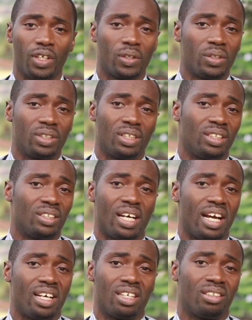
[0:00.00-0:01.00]
include things
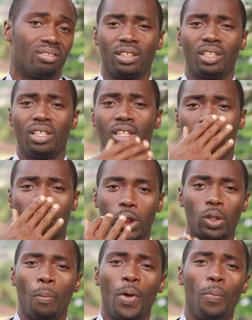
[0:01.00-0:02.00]
like
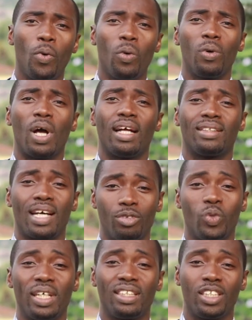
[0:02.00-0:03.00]
some people at
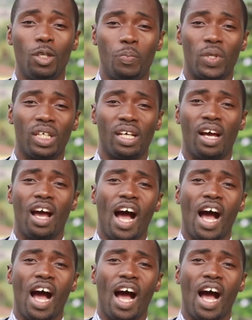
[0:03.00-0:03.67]
times when sleeping